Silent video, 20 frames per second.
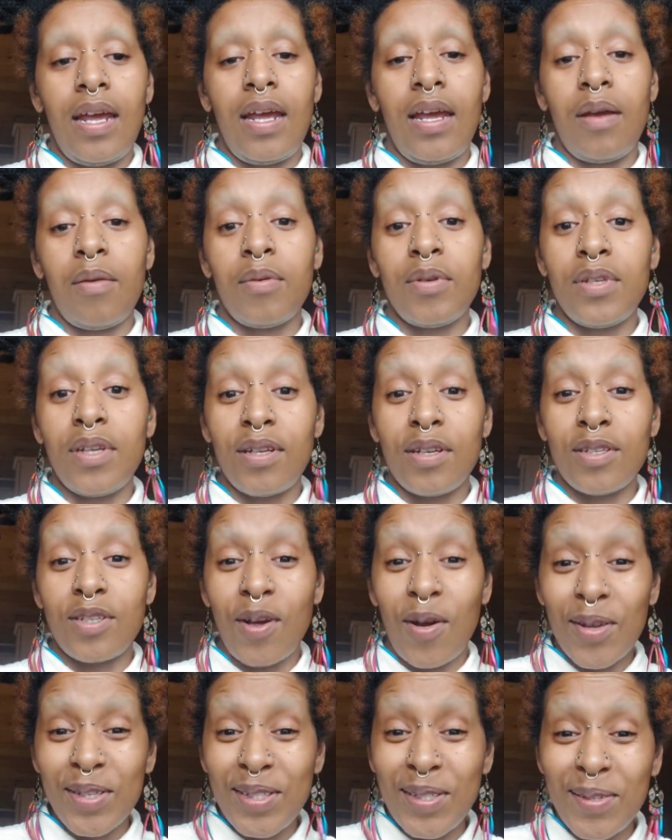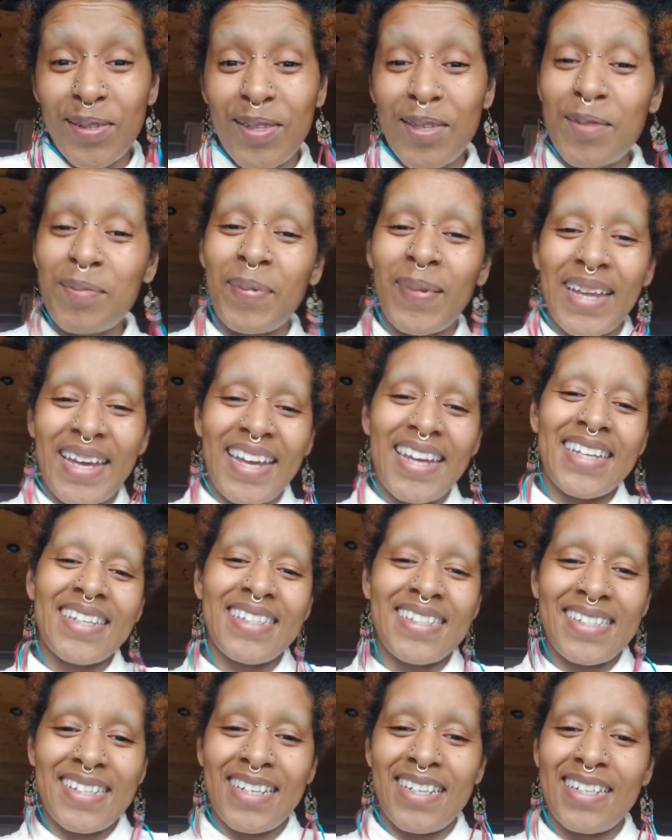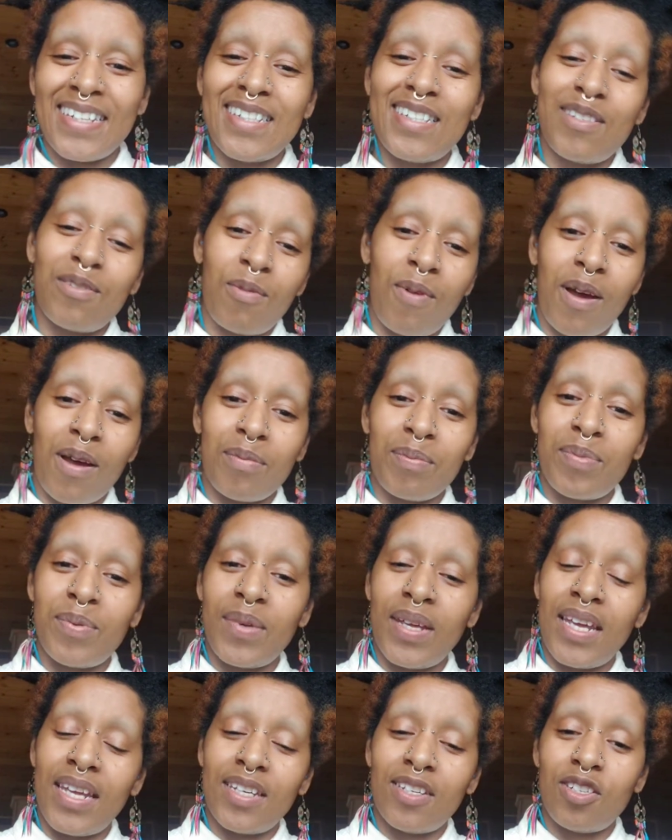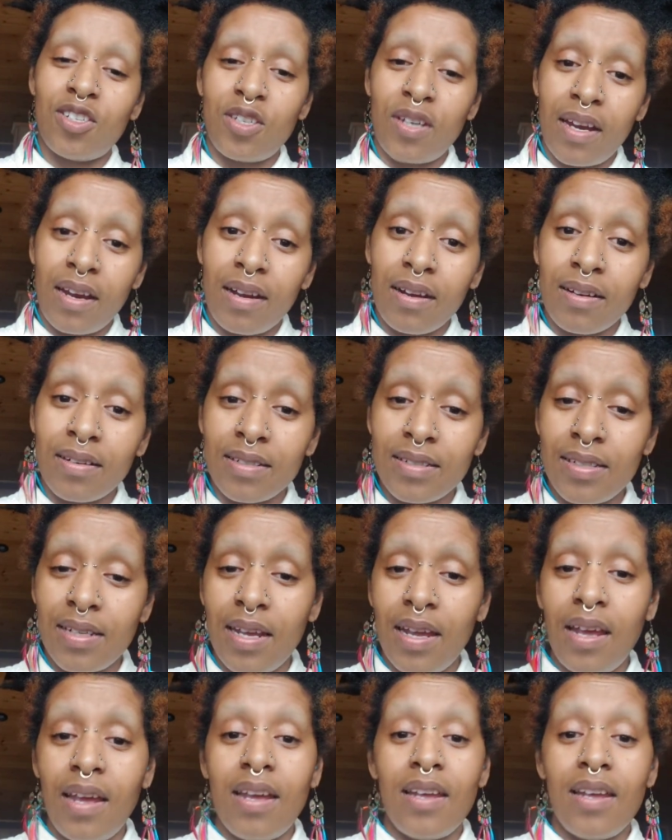And we also do plant and seed swap and shares